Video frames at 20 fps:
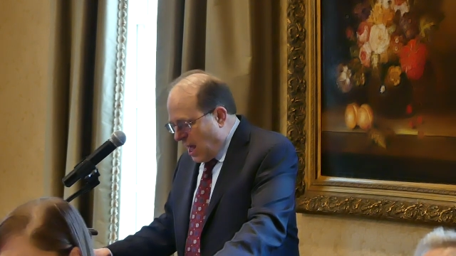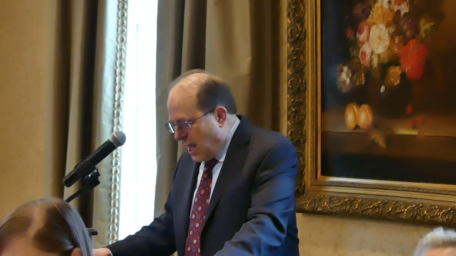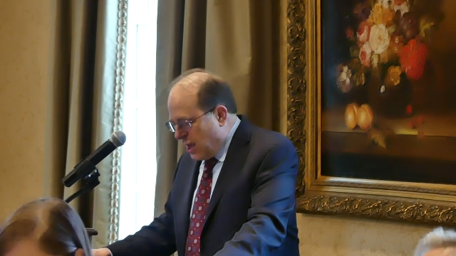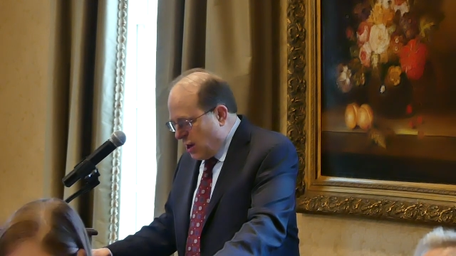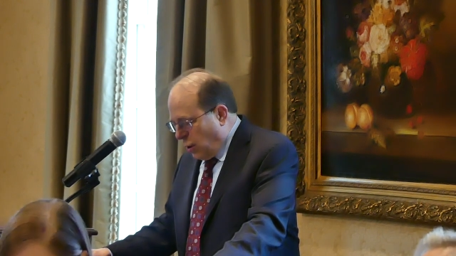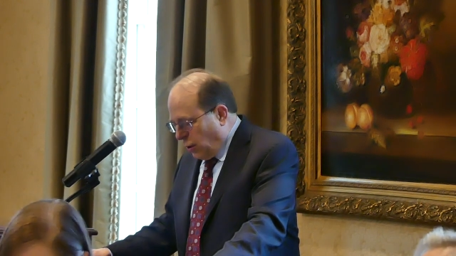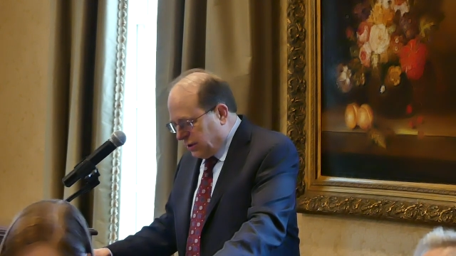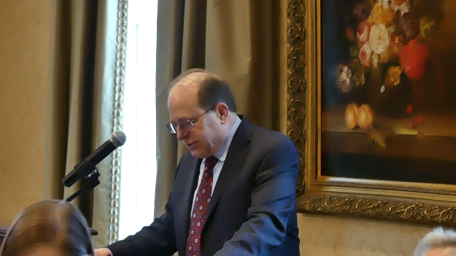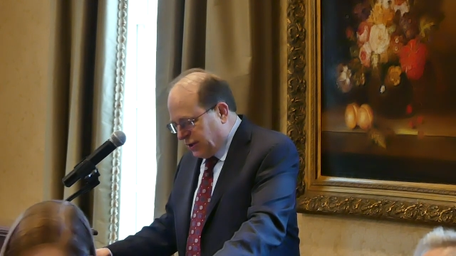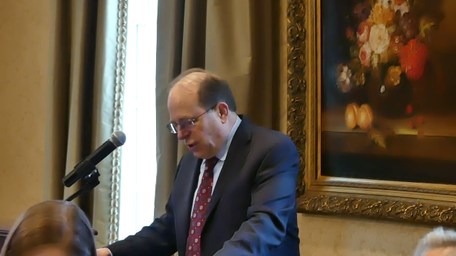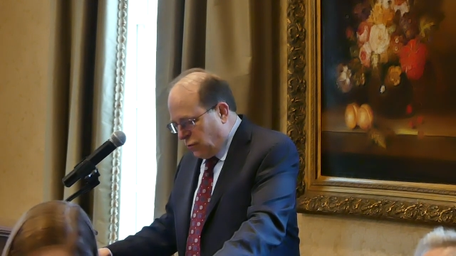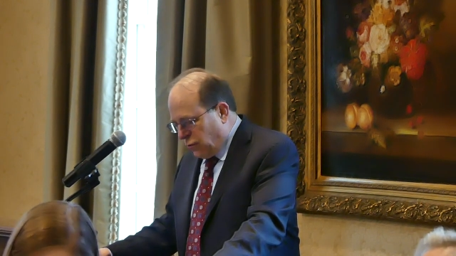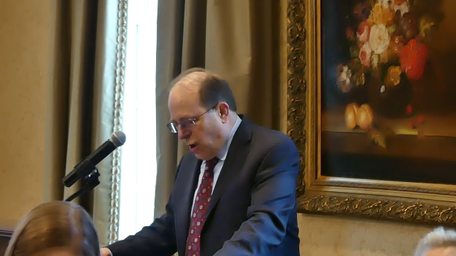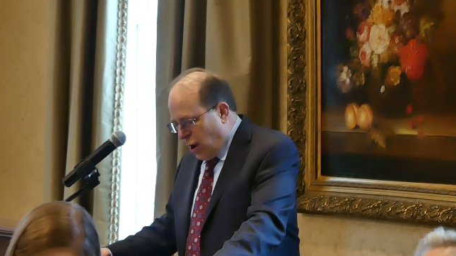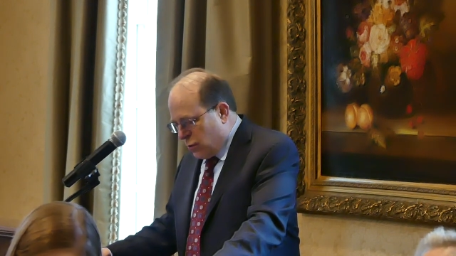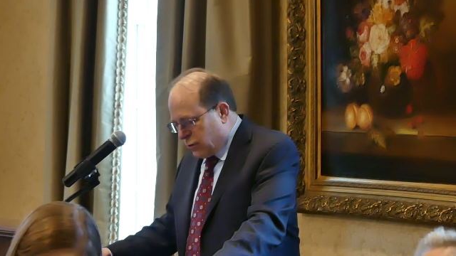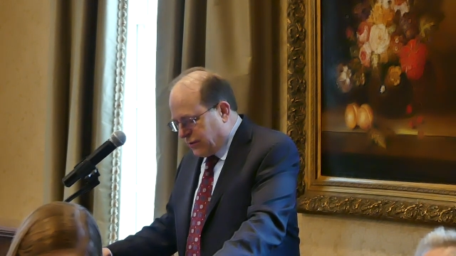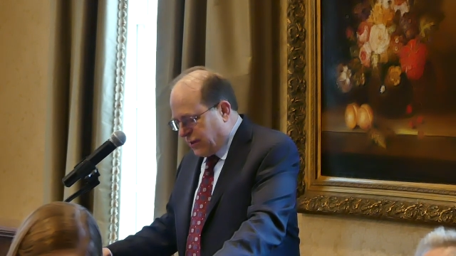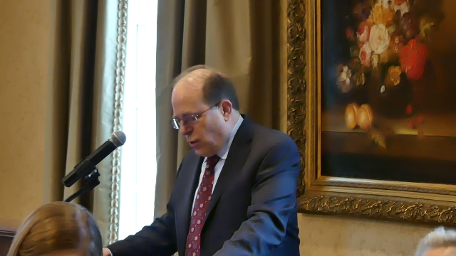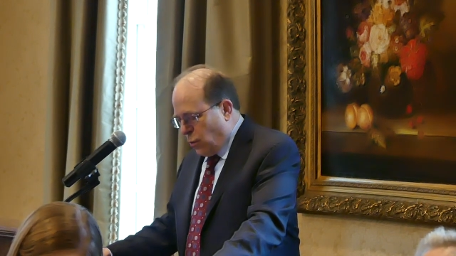He also
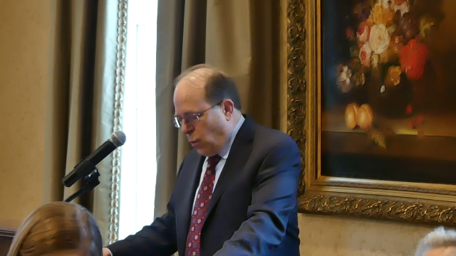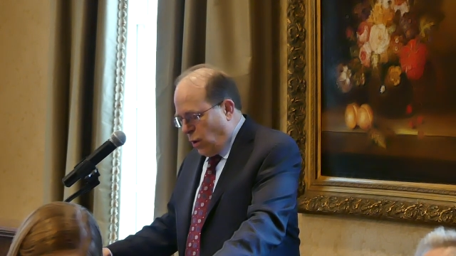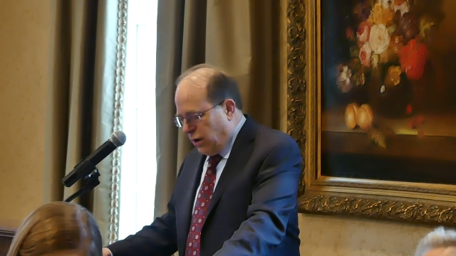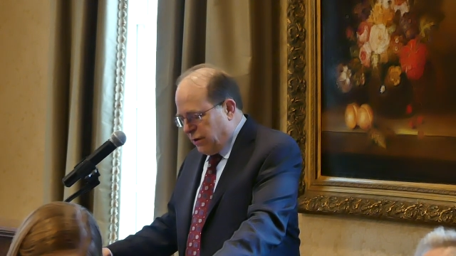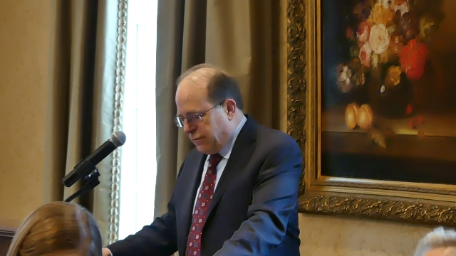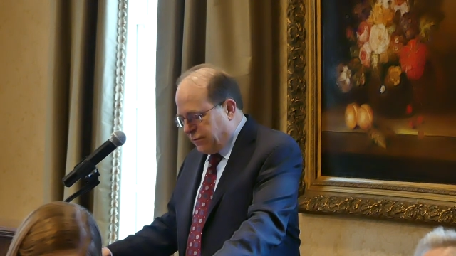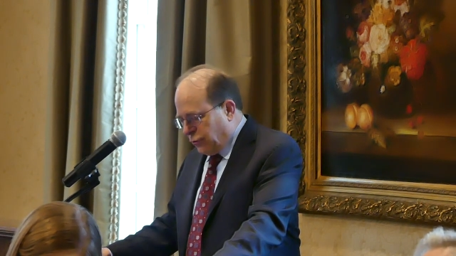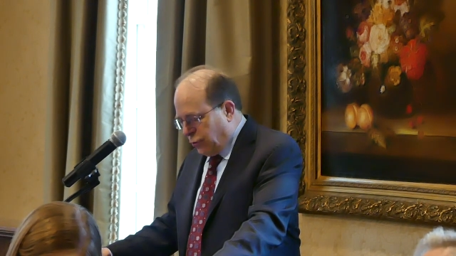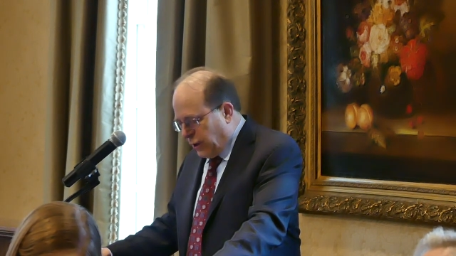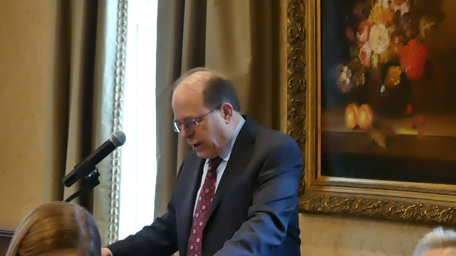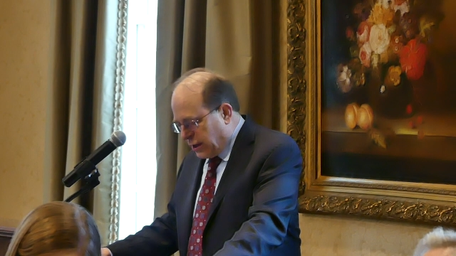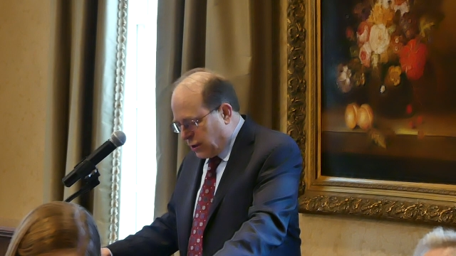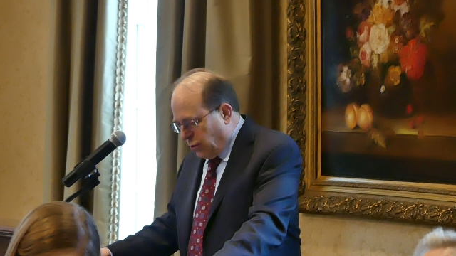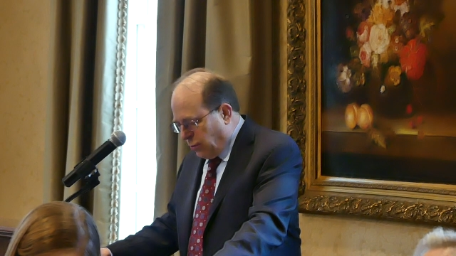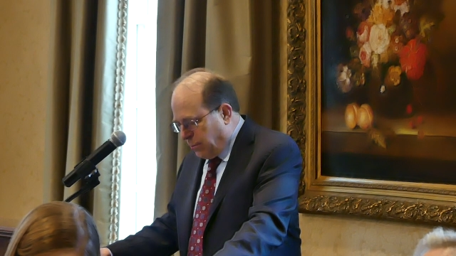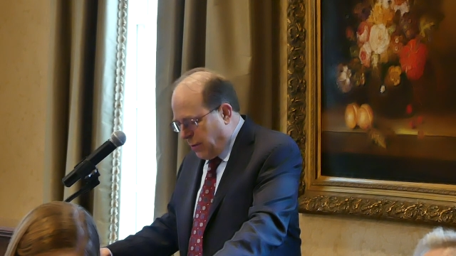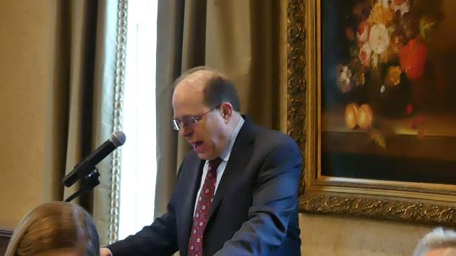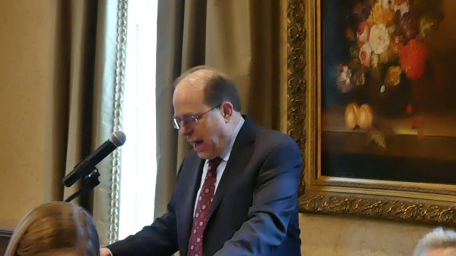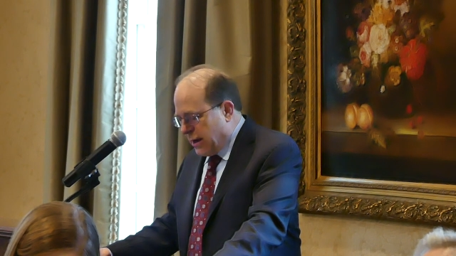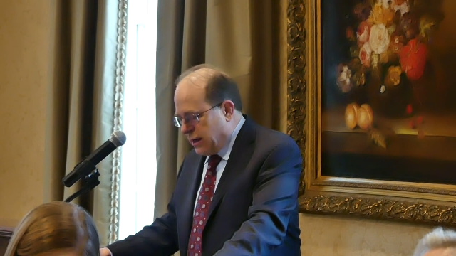wrote that one of
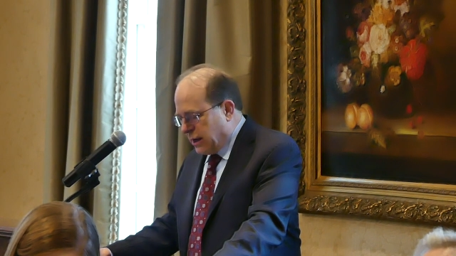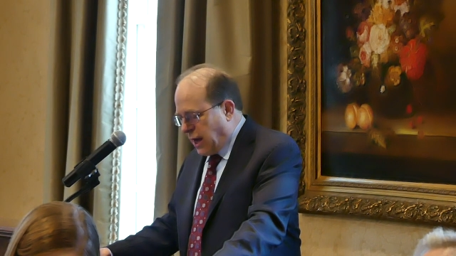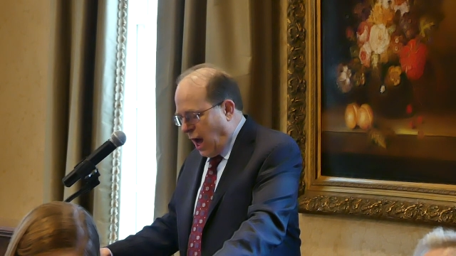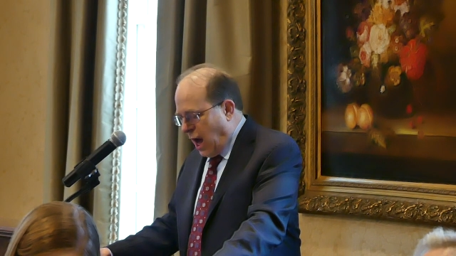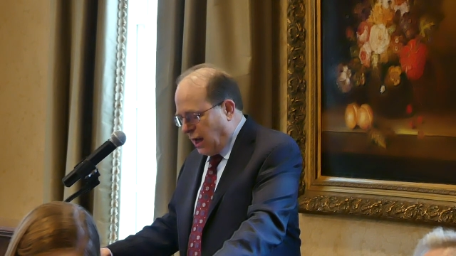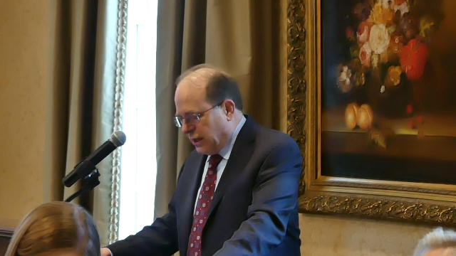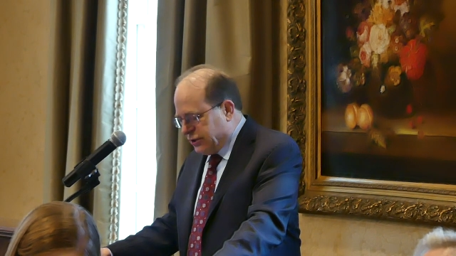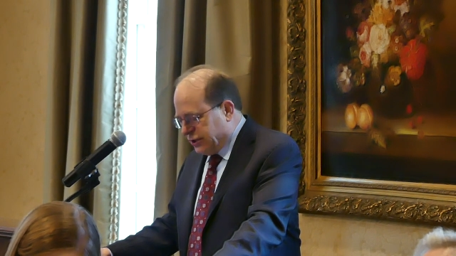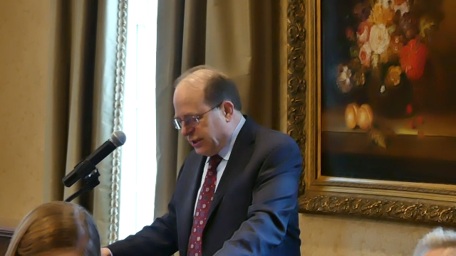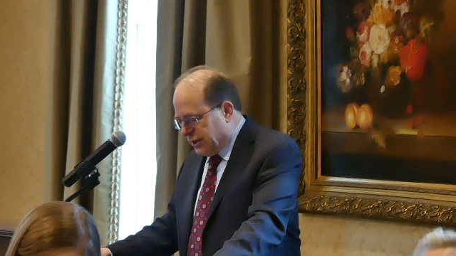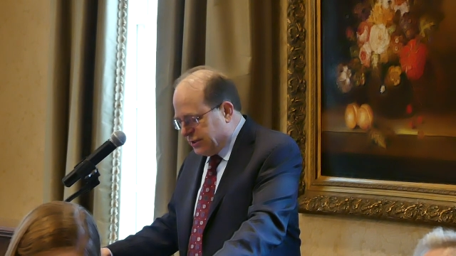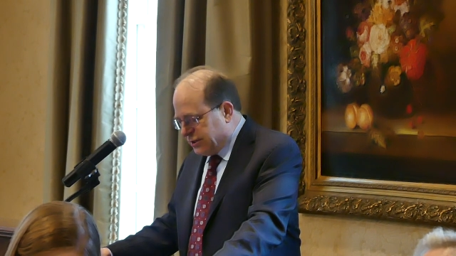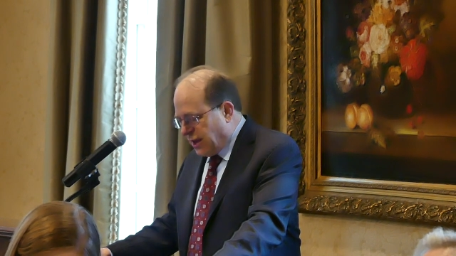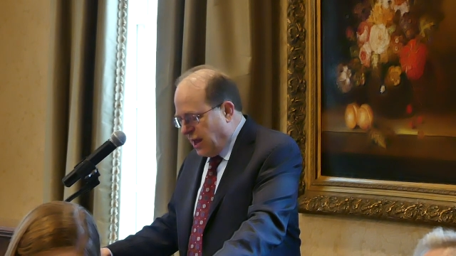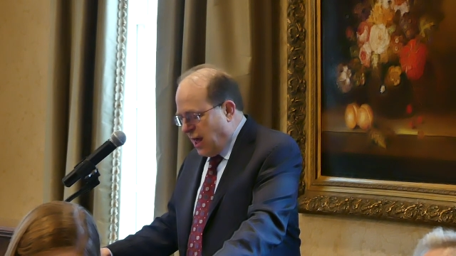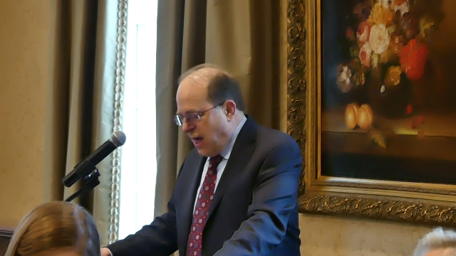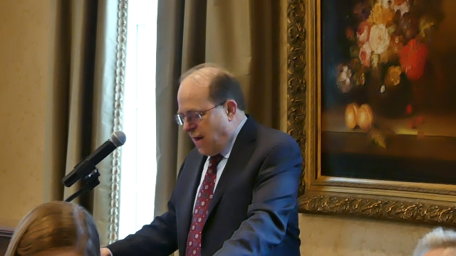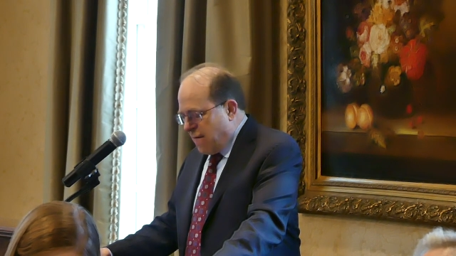critical pedagogy's